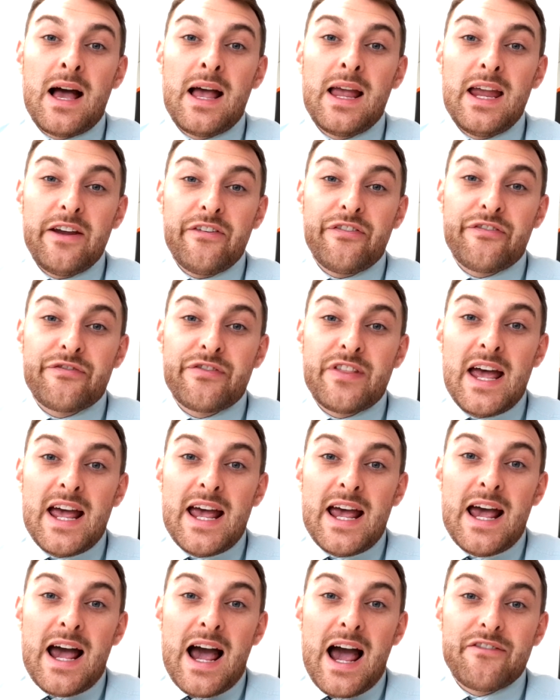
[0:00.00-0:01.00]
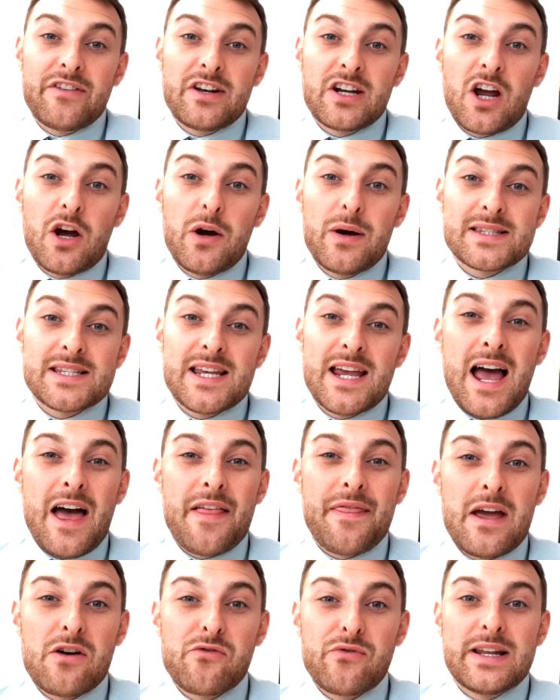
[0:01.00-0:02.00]
If they're having a go at it
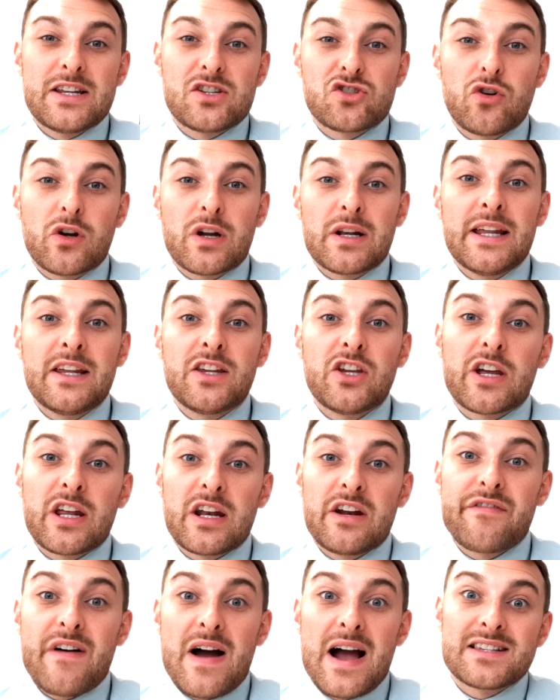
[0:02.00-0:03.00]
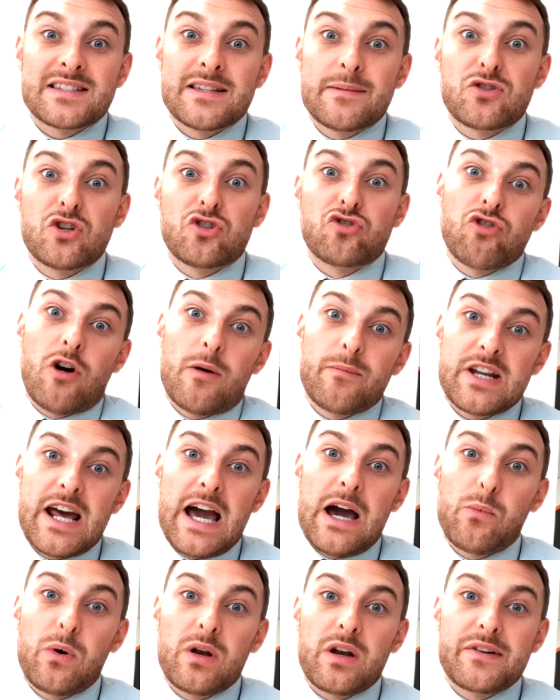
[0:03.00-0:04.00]
and they're really struggling, you can advise them to drop
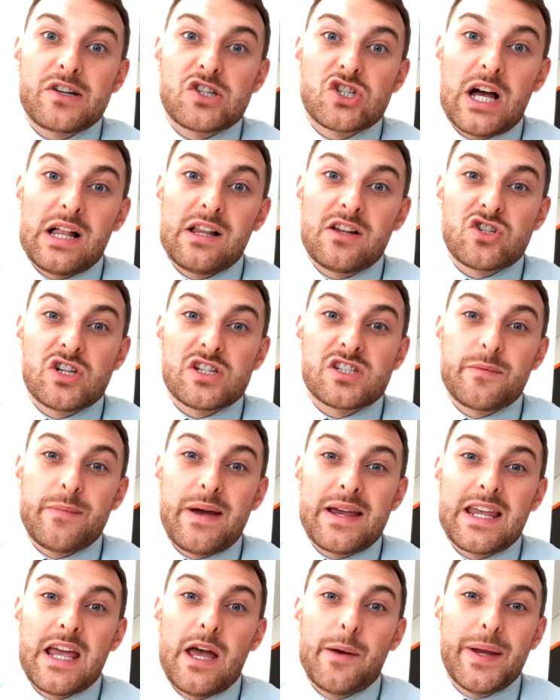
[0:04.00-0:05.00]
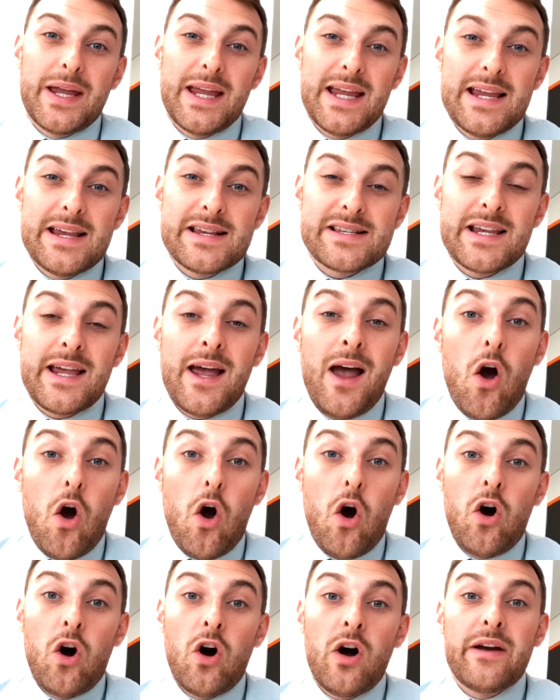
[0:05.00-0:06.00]
down one of the challenges to make it a bit easier,
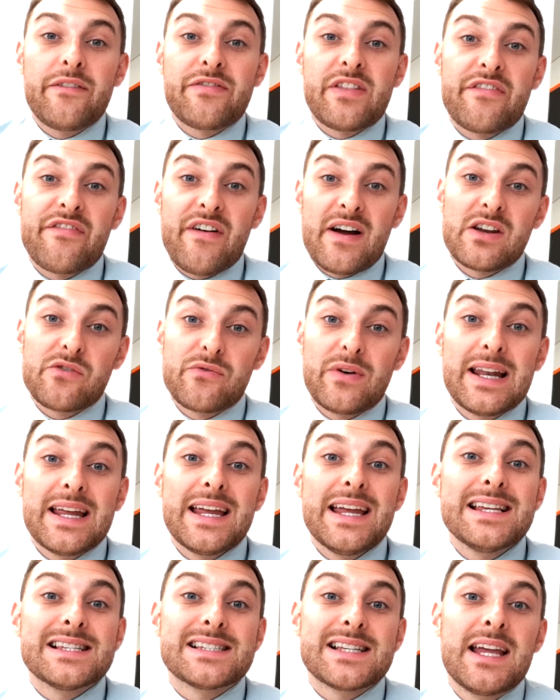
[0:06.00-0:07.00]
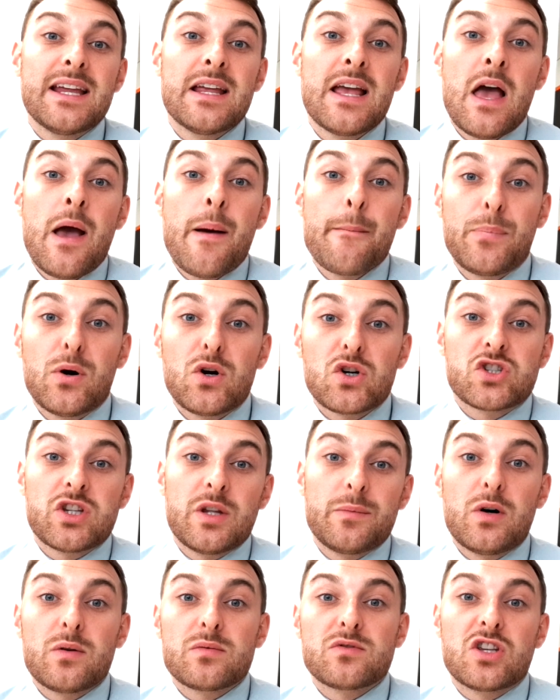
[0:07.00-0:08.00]
or if they find it really easy, push
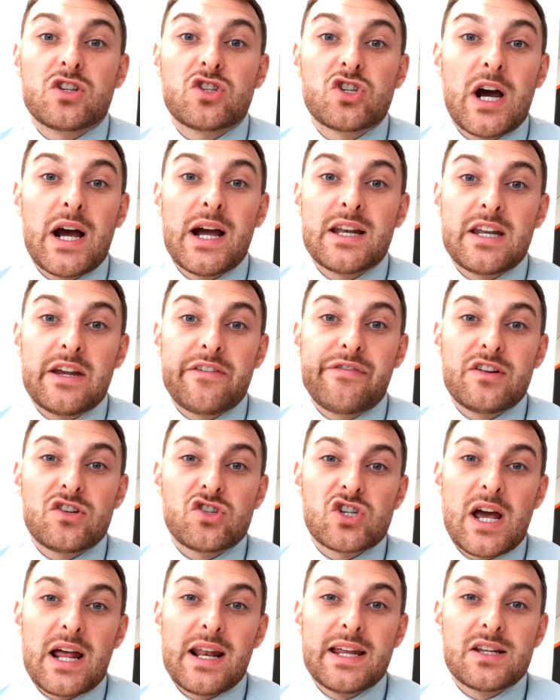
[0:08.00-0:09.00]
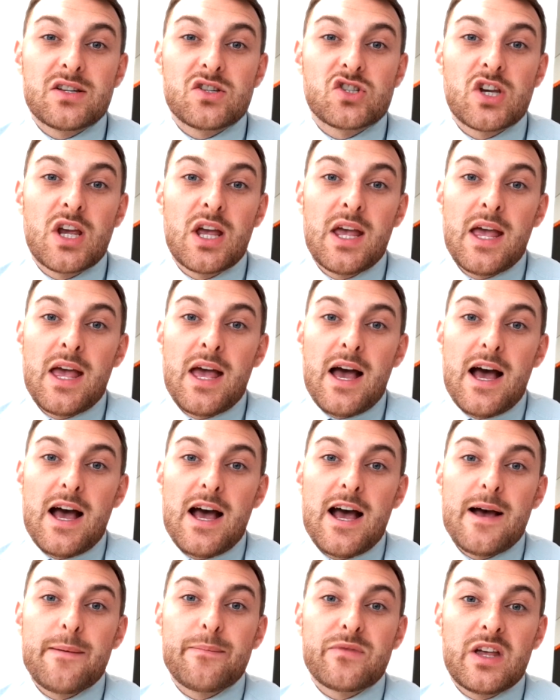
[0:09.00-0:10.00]
them up to try a different challenge
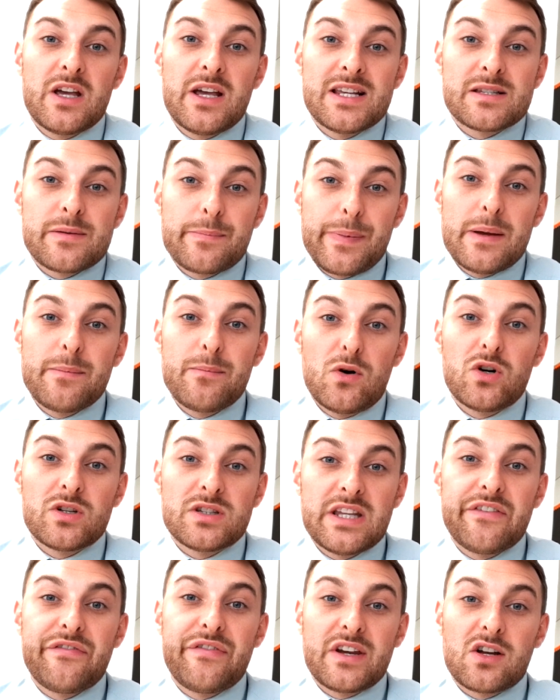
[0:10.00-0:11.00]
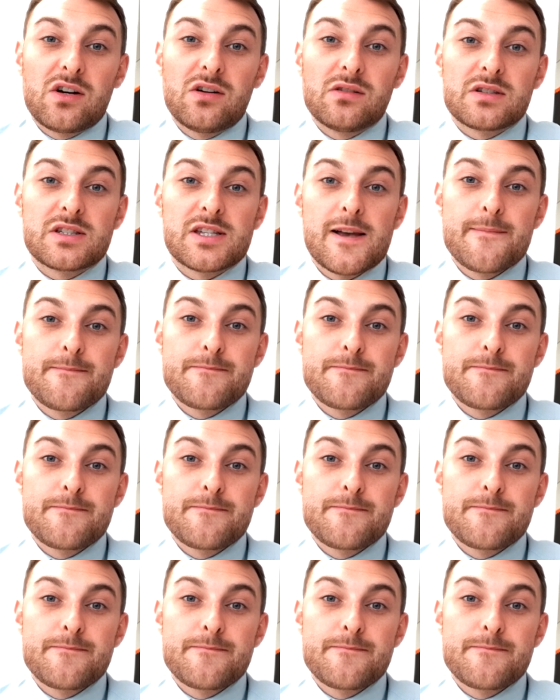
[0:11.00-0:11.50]
that is a bit more difficult.